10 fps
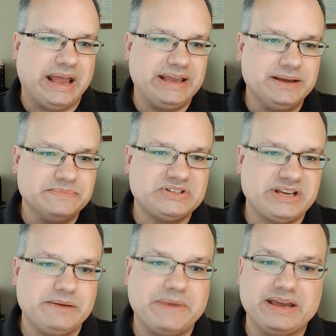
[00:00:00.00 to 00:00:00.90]
A M
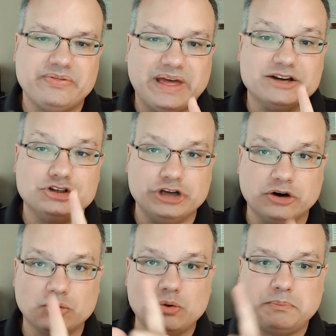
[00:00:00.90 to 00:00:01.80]
C made that
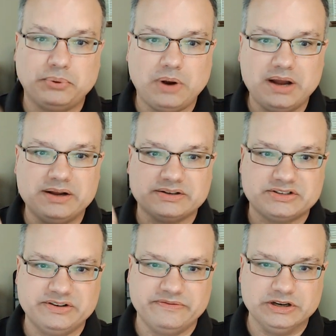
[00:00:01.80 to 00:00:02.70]
General Products
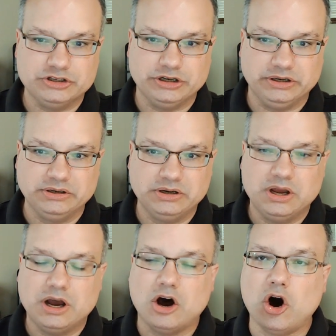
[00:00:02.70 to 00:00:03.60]
Division
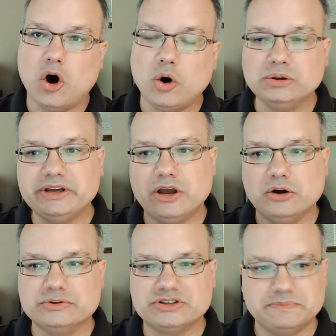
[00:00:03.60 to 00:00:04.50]
a wholly
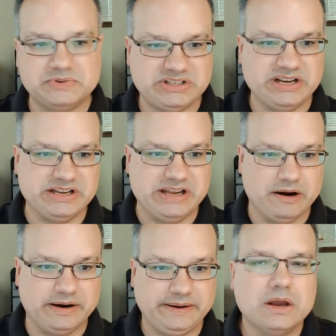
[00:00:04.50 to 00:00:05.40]
owned
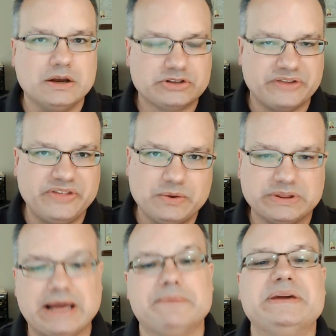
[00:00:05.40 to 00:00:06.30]
subsidiary. So I think
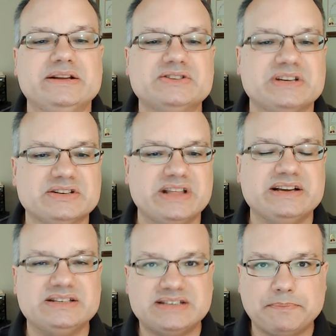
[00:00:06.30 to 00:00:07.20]
what that means is they
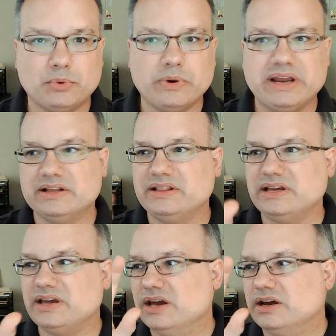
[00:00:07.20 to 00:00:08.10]
separated
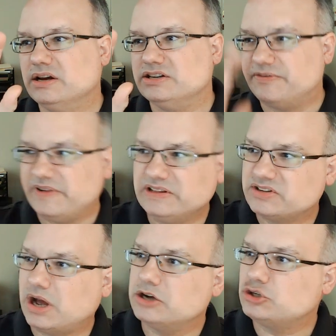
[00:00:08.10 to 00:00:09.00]
the defense
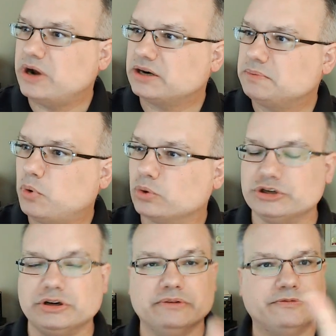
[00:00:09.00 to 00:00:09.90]
contract
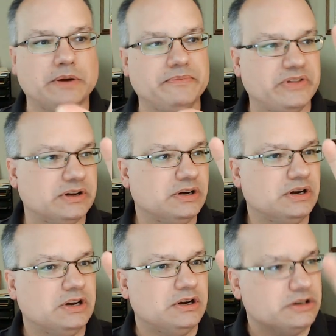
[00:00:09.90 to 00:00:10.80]
portion from the
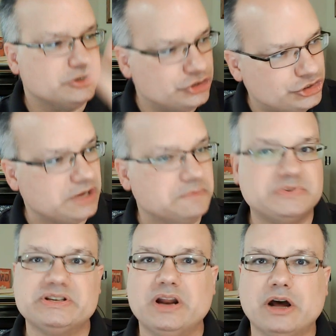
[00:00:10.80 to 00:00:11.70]

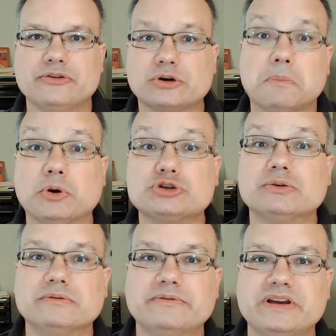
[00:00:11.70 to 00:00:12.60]
Jeeps and other
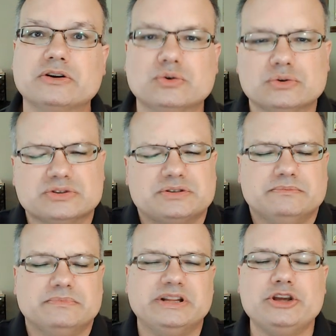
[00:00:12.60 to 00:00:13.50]
commercial vehicles
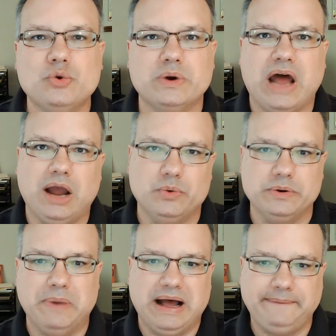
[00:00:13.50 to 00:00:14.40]
that you and I
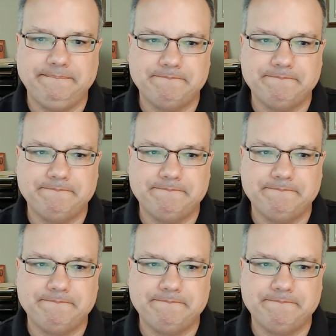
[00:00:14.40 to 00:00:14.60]
would buy.